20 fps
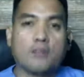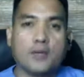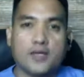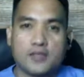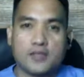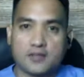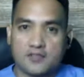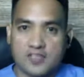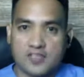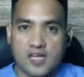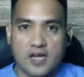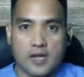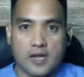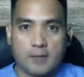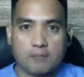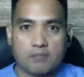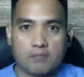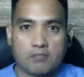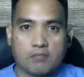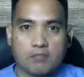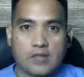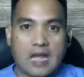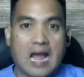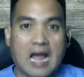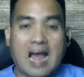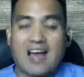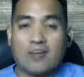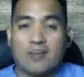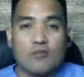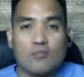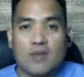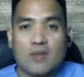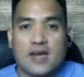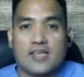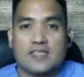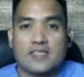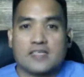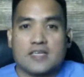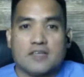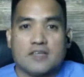period of time? I don't
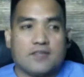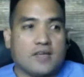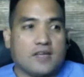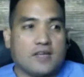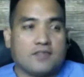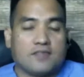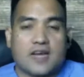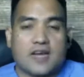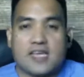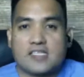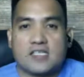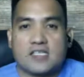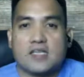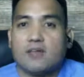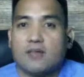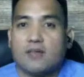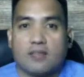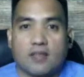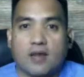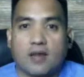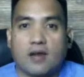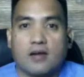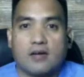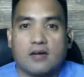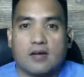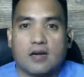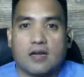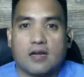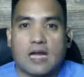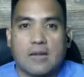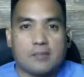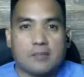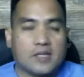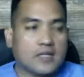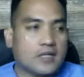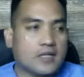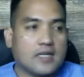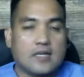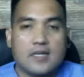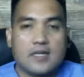mind giving advice here and there. I'm
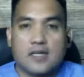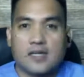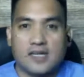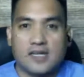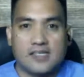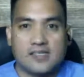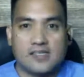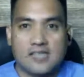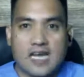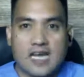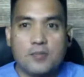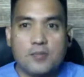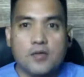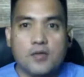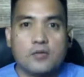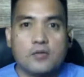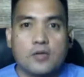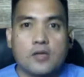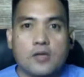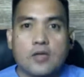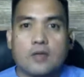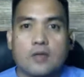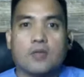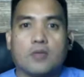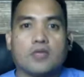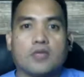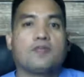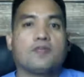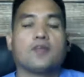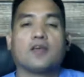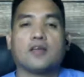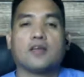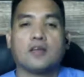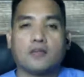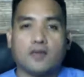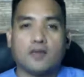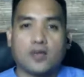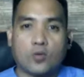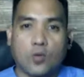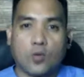not going to nickel and dime you, but if you're going
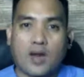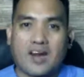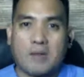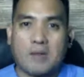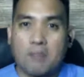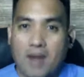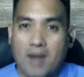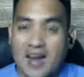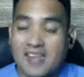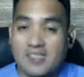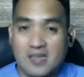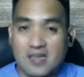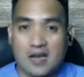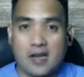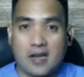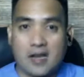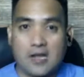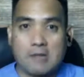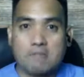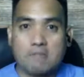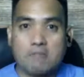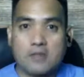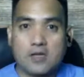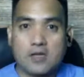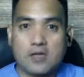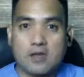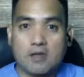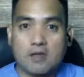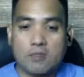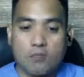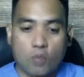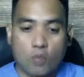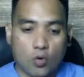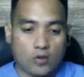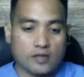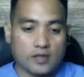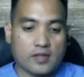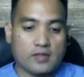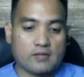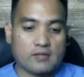to require my time
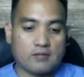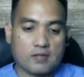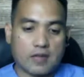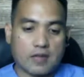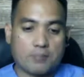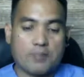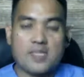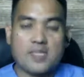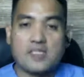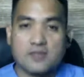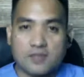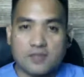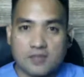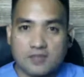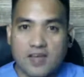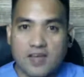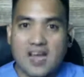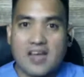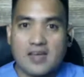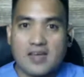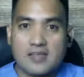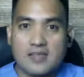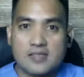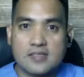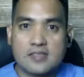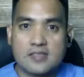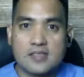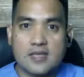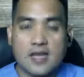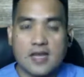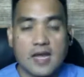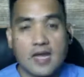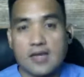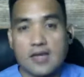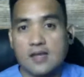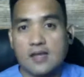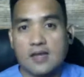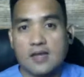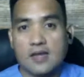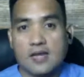more than a piece of advice,
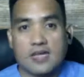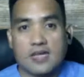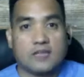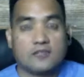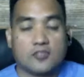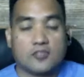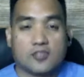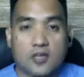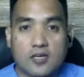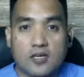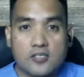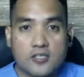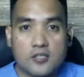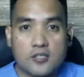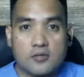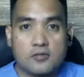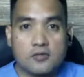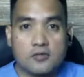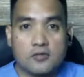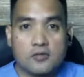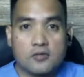hey, I have to charge you.